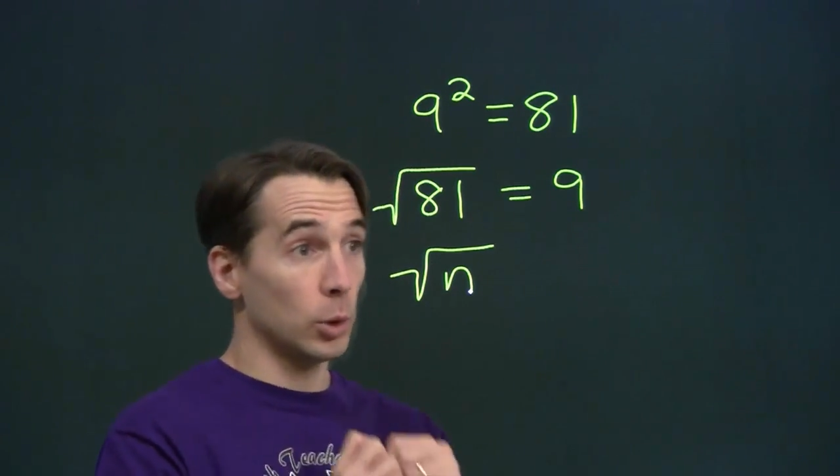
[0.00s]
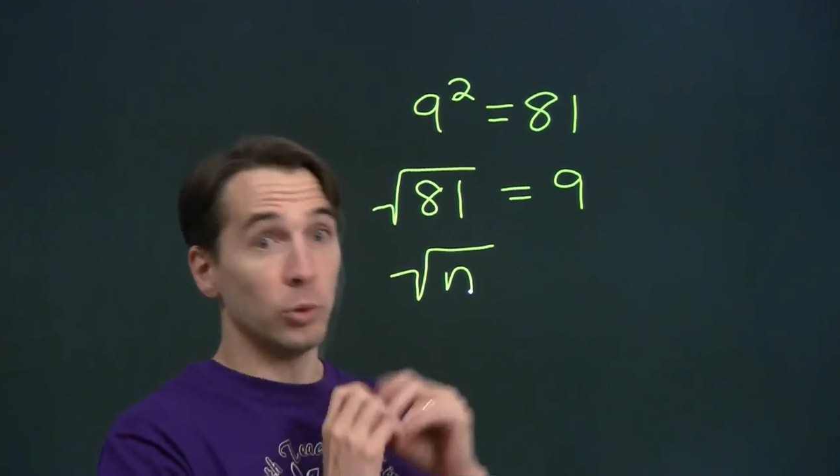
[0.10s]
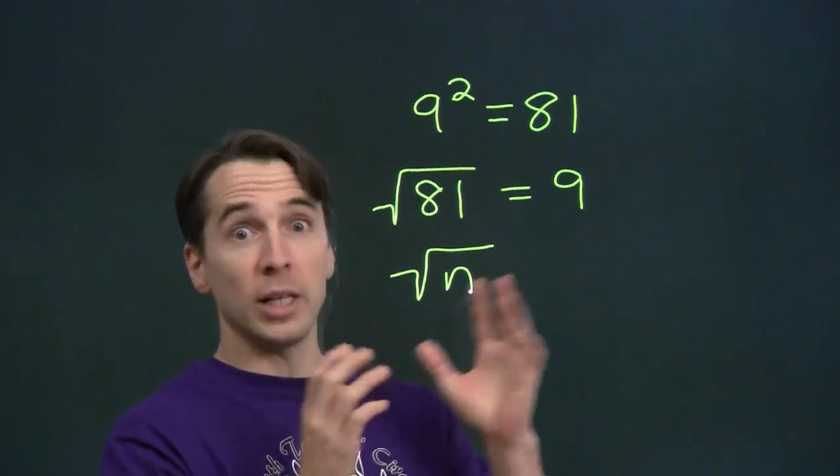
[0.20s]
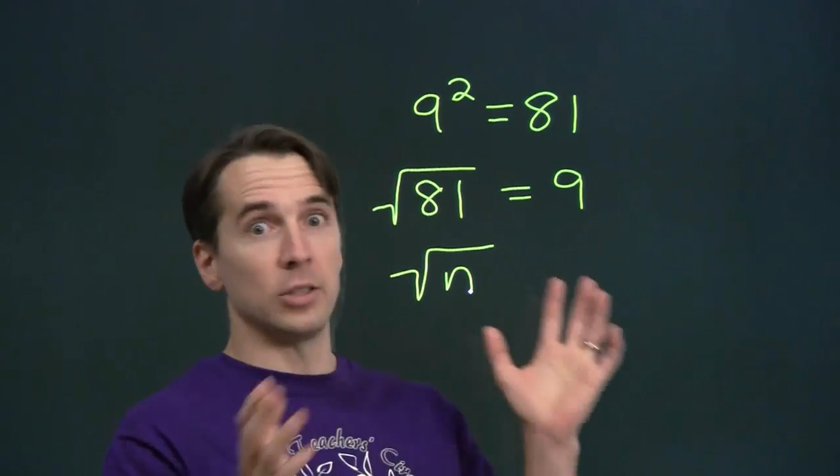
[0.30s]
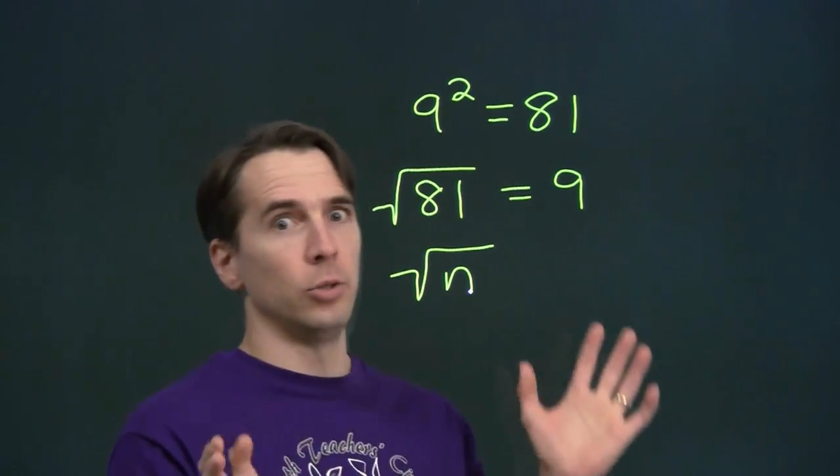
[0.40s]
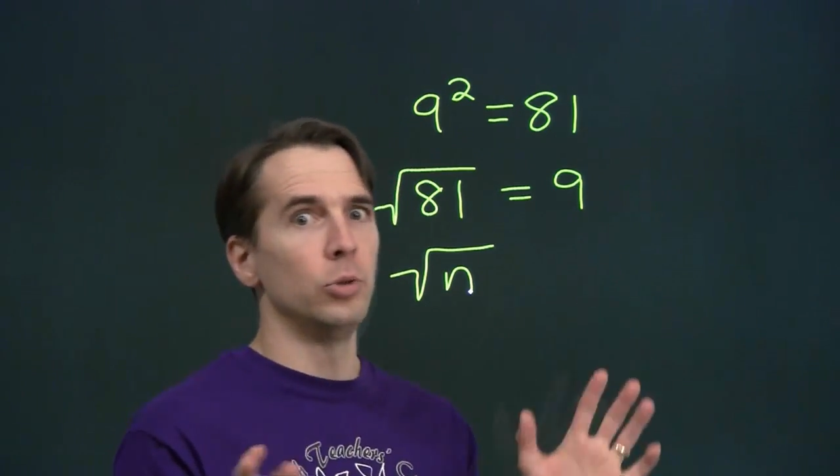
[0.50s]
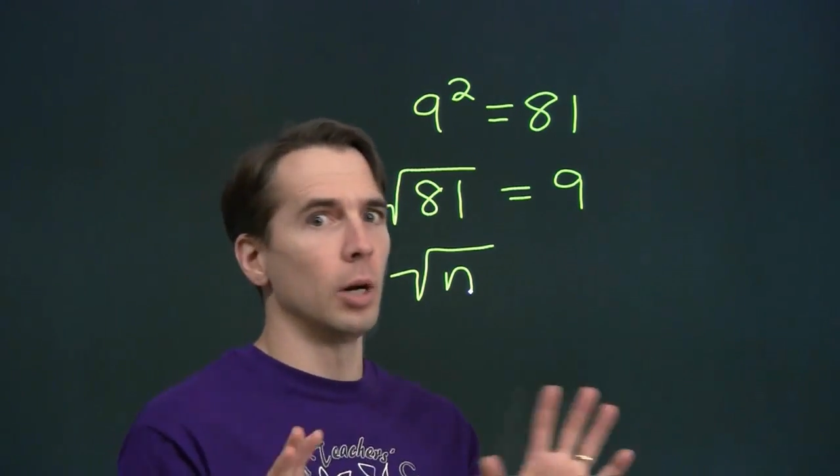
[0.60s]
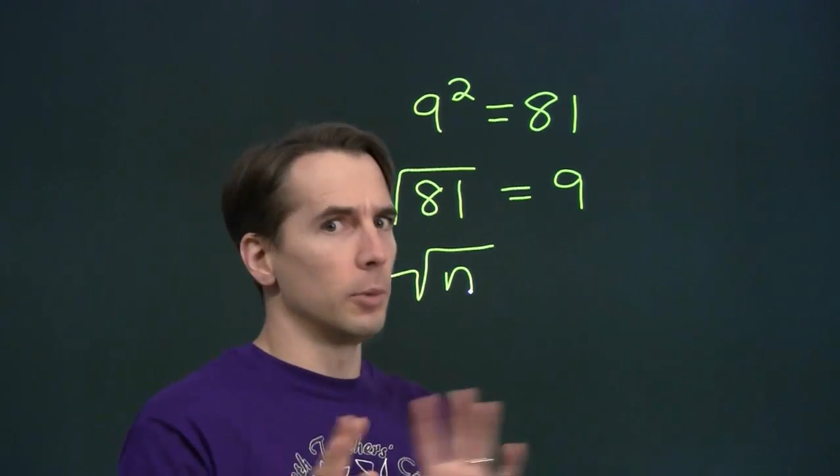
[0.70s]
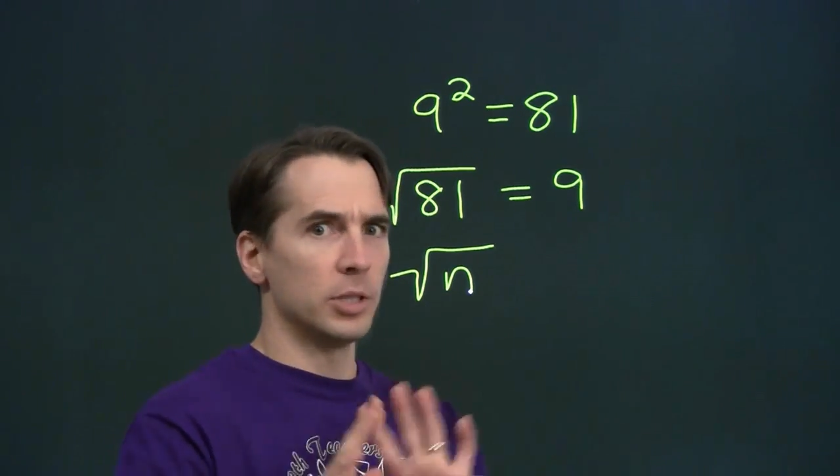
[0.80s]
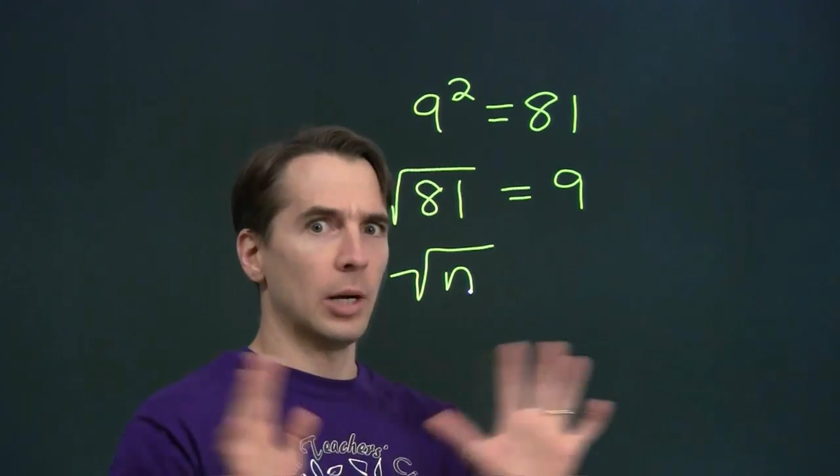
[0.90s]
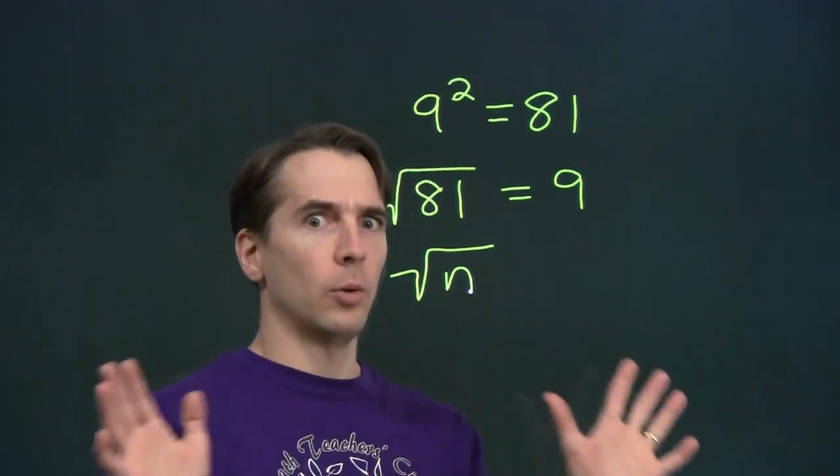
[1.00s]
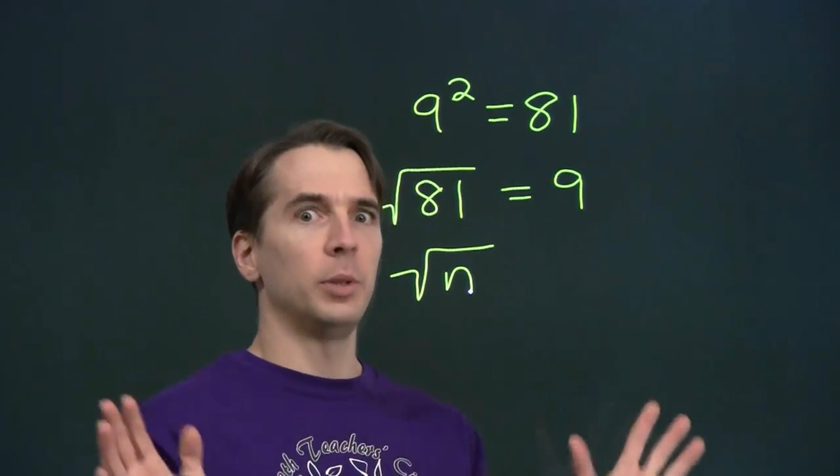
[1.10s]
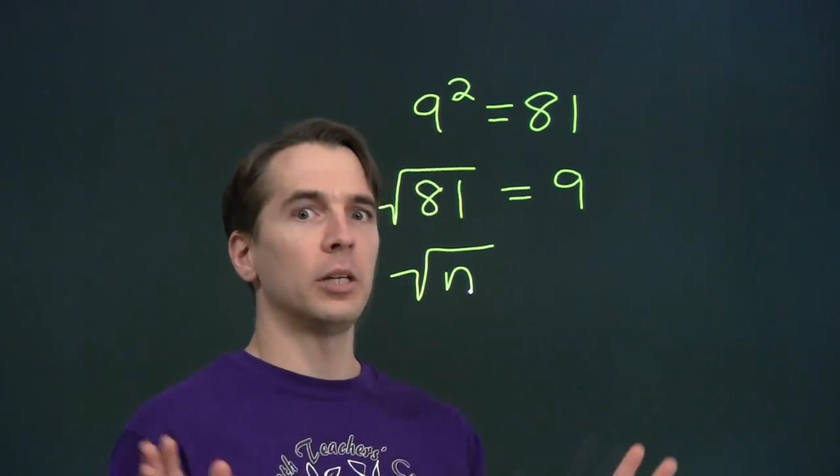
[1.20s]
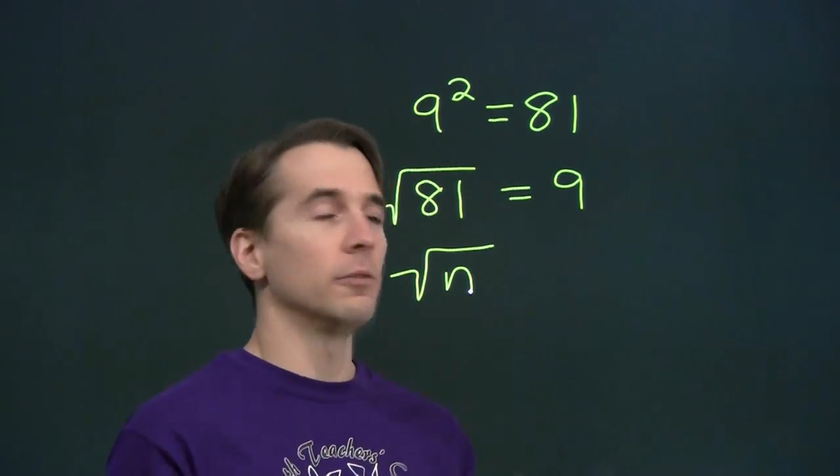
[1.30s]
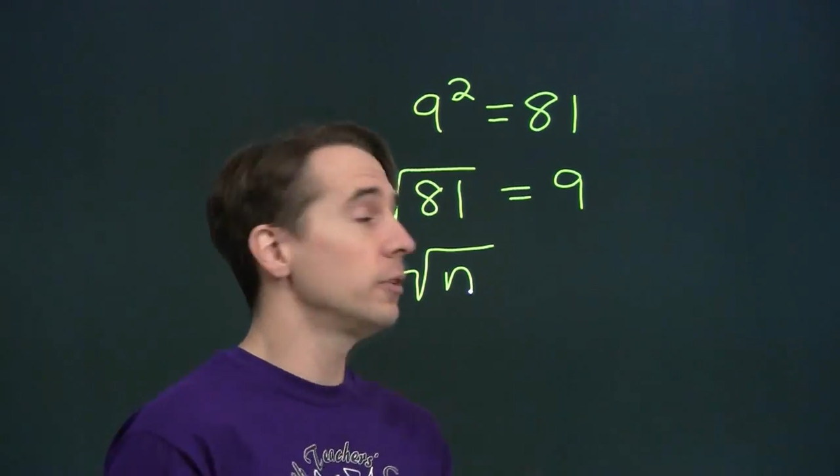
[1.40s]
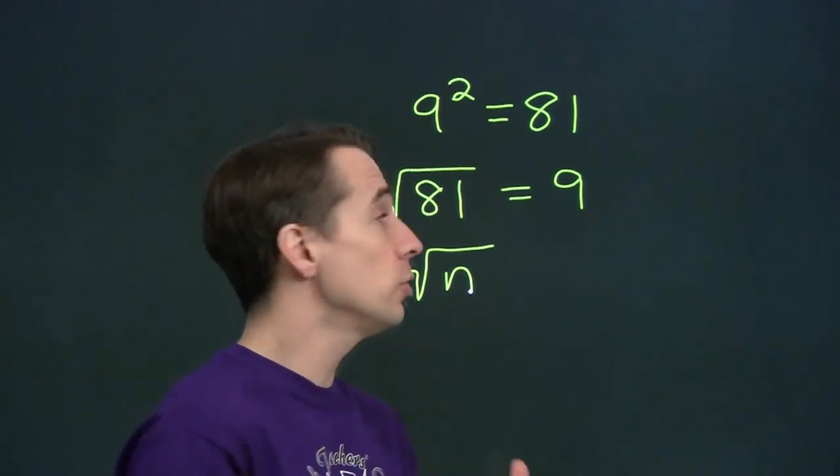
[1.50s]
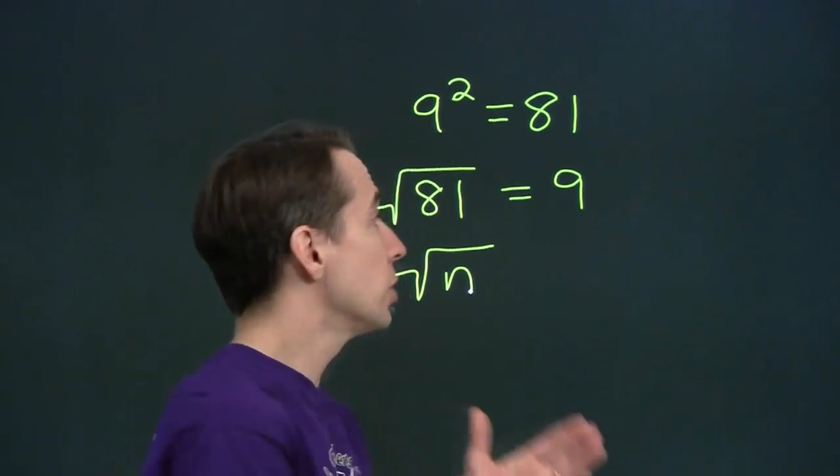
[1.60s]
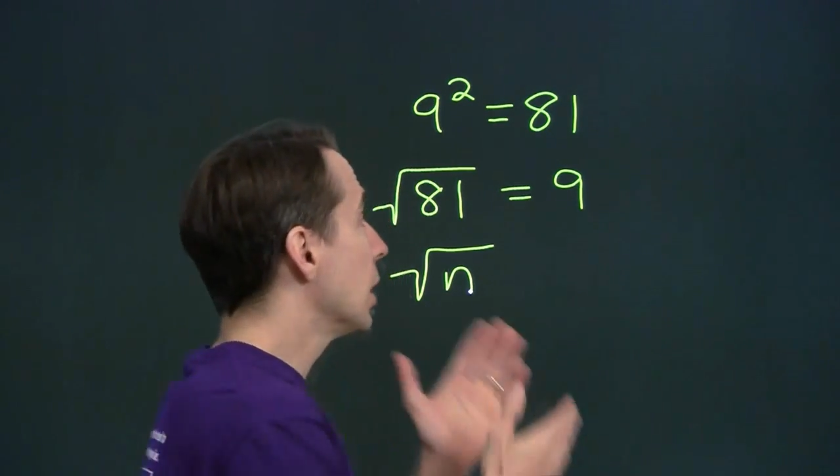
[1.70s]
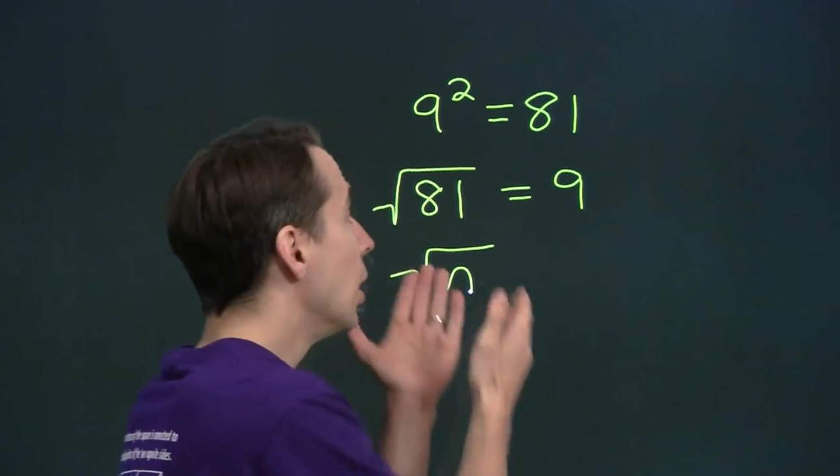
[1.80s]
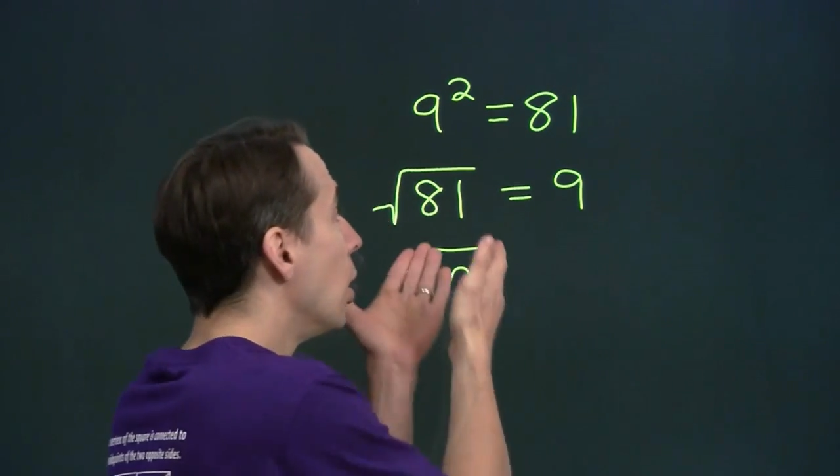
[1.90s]
We don't get two numbers. That would be
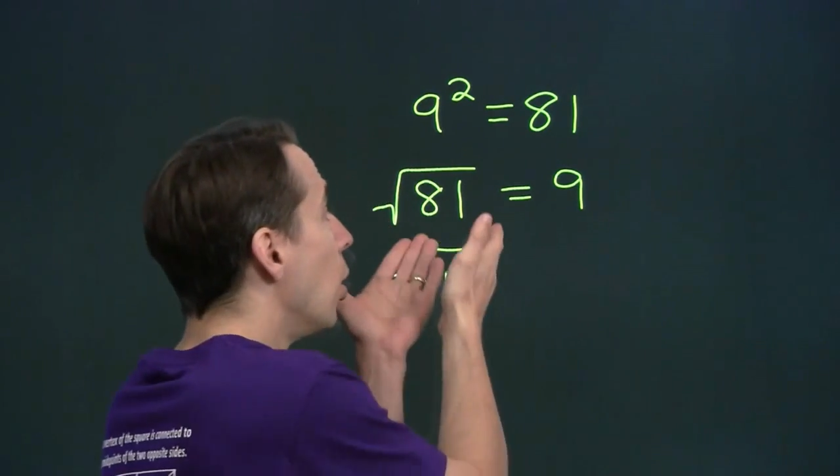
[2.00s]
confusing.